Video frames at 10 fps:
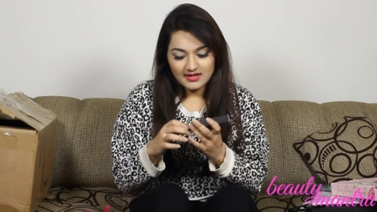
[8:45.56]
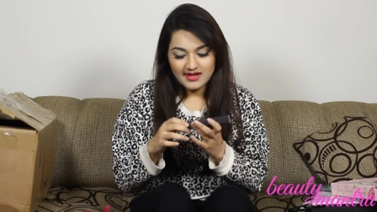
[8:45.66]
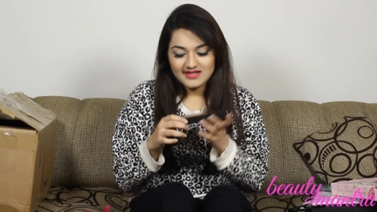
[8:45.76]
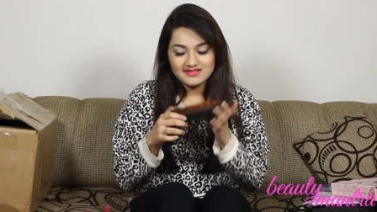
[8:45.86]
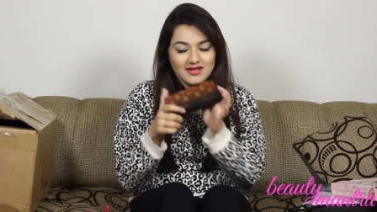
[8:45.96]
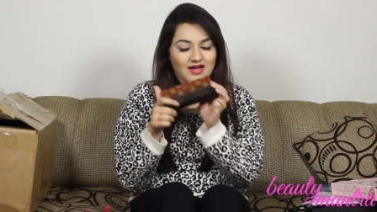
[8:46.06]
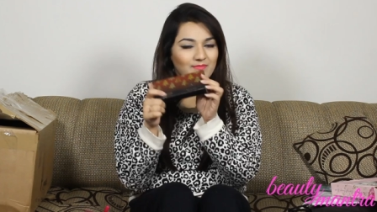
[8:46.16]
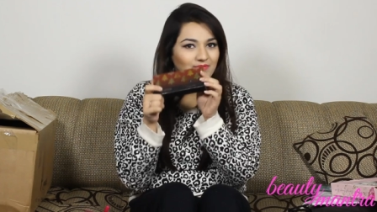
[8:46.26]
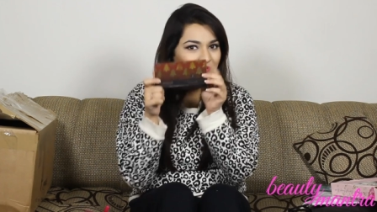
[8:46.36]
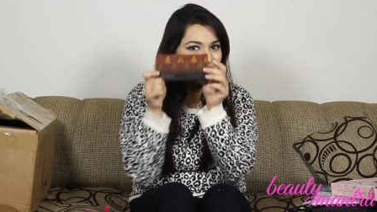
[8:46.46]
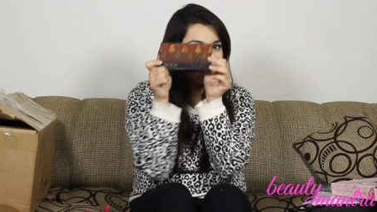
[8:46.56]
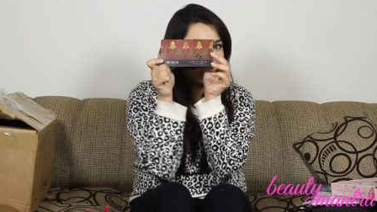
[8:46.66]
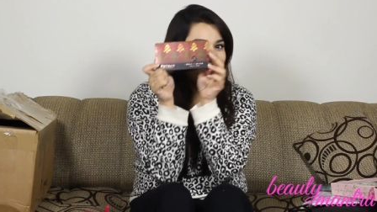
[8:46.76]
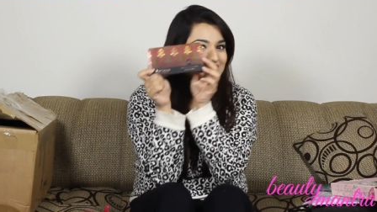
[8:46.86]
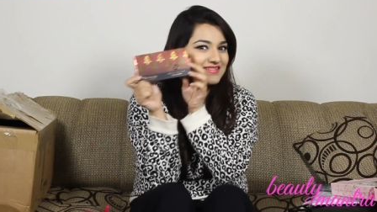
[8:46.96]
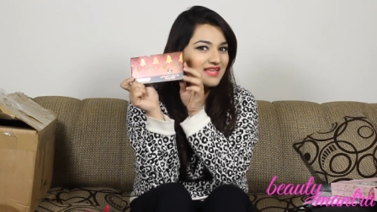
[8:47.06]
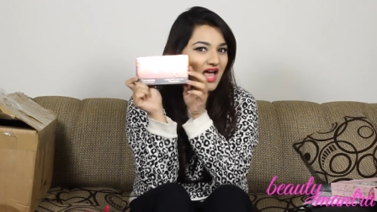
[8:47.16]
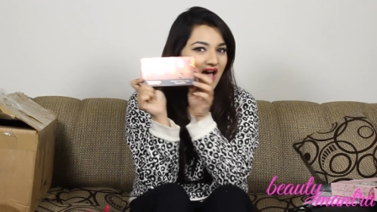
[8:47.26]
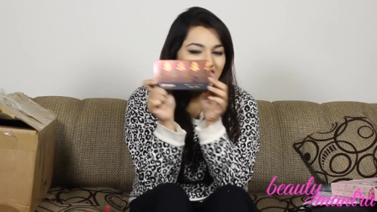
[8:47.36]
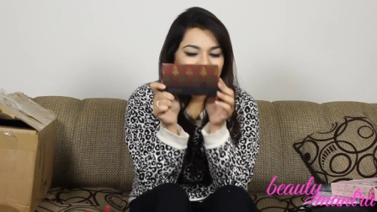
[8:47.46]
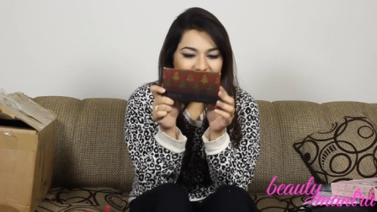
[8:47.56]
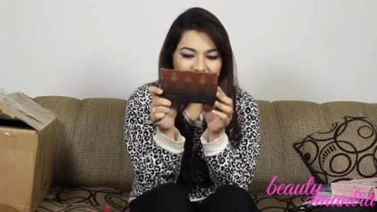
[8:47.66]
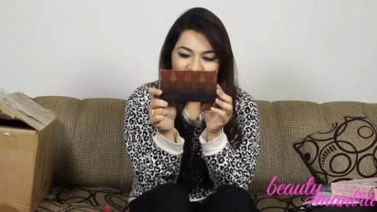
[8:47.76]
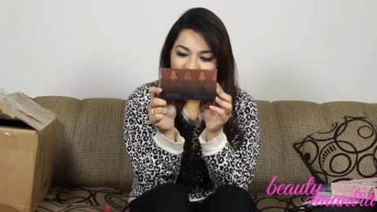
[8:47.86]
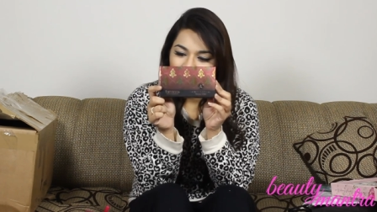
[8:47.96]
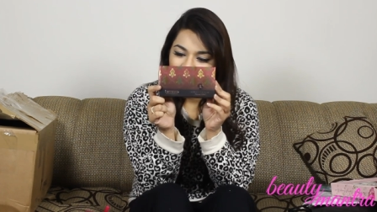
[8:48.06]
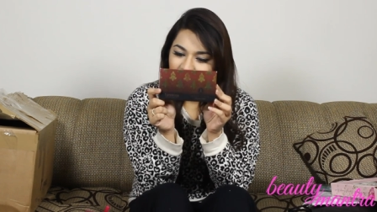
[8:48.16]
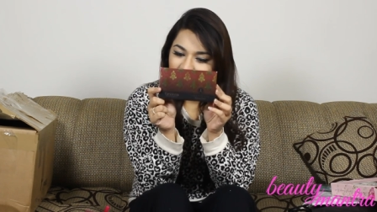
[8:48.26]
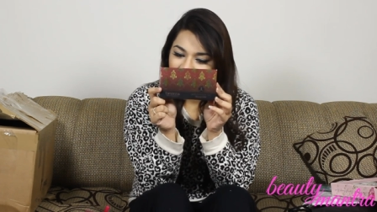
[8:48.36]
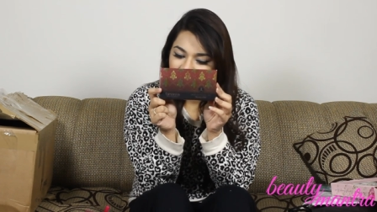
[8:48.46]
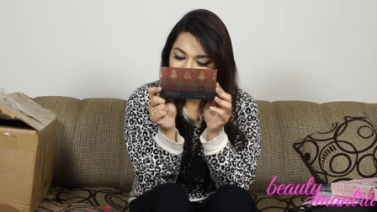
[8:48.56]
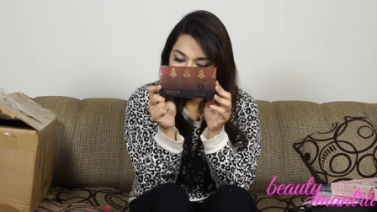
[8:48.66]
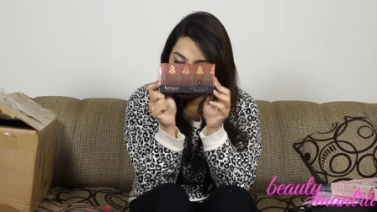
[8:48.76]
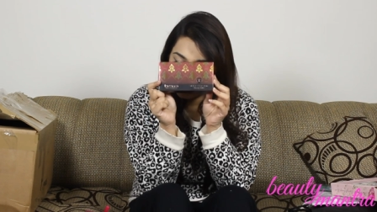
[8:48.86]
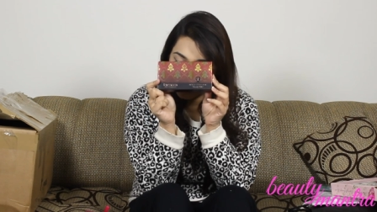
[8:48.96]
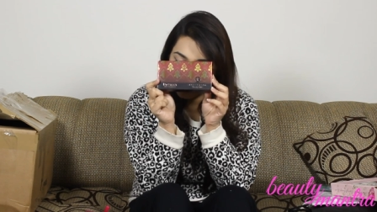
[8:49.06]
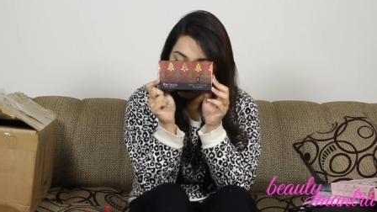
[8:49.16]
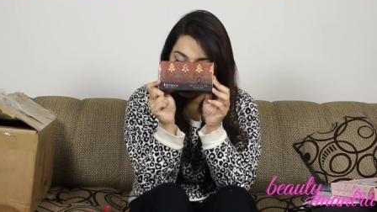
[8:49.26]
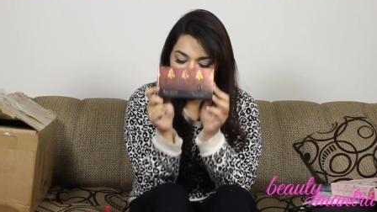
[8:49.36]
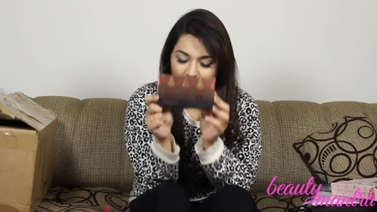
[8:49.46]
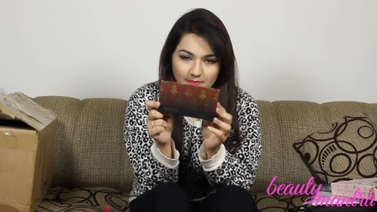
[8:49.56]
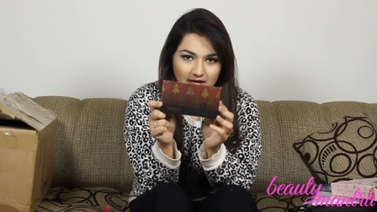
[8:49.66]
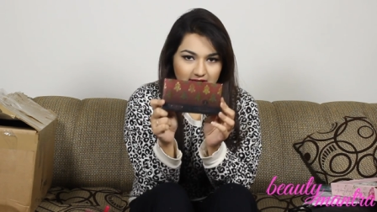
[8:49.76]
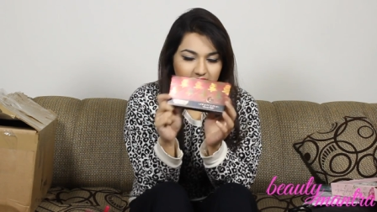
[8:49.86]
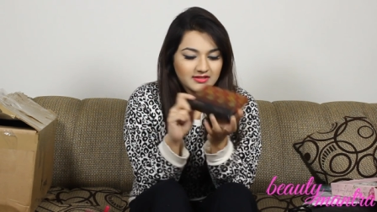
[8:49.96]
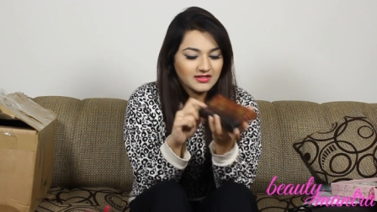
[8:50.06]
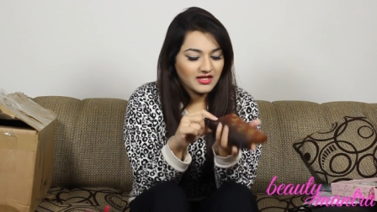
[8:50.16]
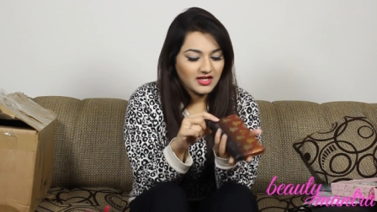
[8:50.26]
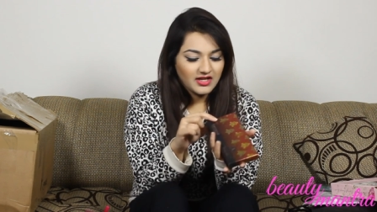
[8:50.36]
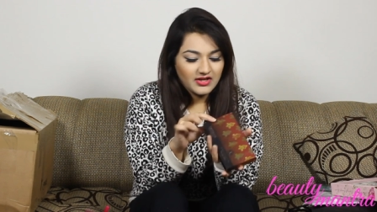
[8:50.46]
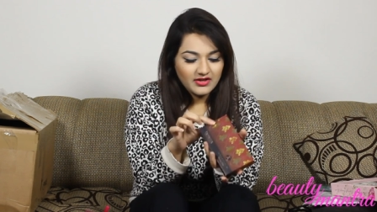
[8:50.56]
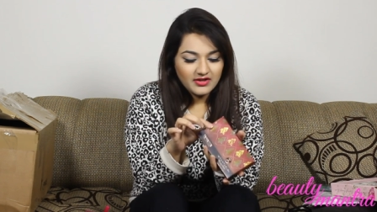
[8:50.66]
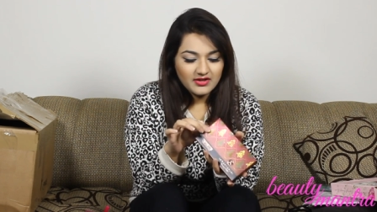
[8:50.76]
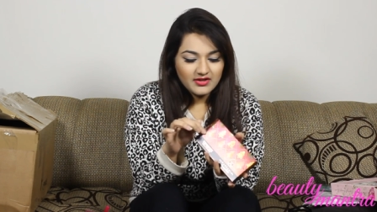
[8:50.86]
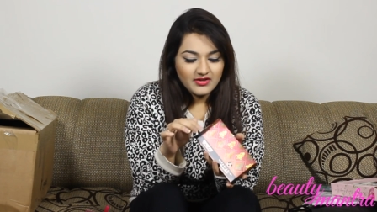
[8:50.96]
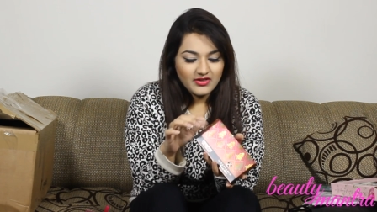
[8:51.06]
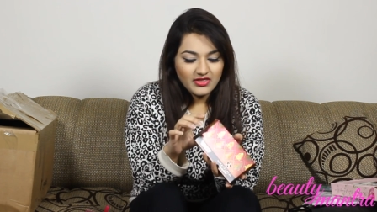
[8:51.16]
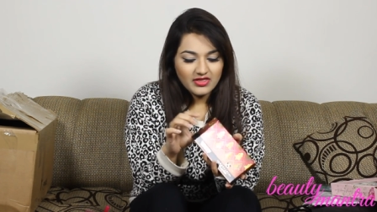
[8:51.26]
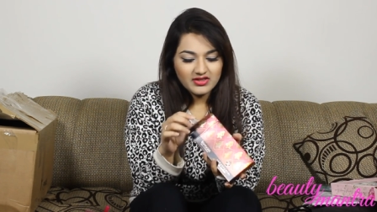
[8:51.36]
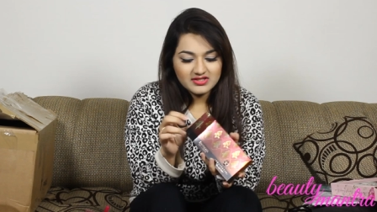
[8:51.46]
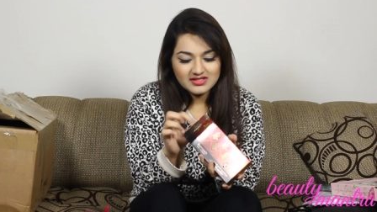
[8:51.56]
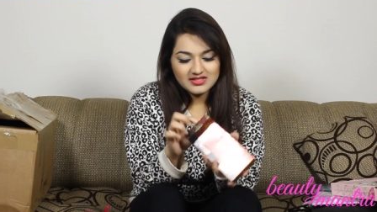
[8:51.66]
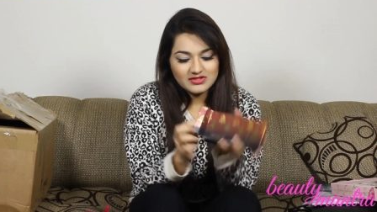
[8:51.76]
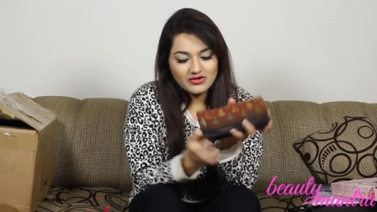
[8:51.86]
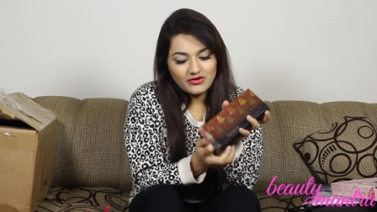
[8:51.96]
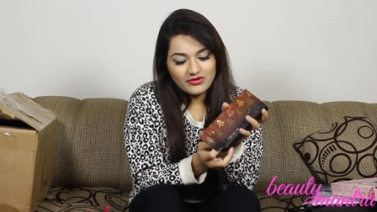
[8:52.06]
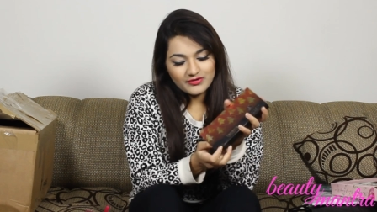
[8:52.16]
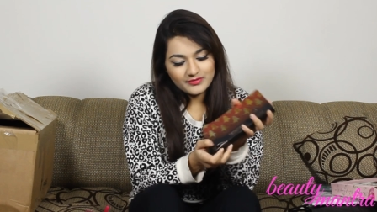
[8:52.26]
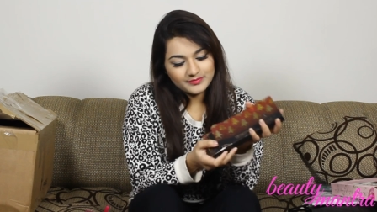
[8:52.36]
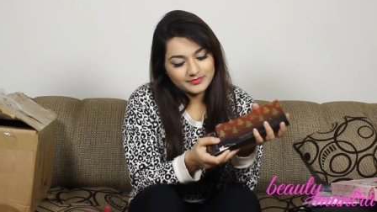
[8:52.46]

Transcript: Next up is Anastasia Beverly Hills Tamanna palette. This is your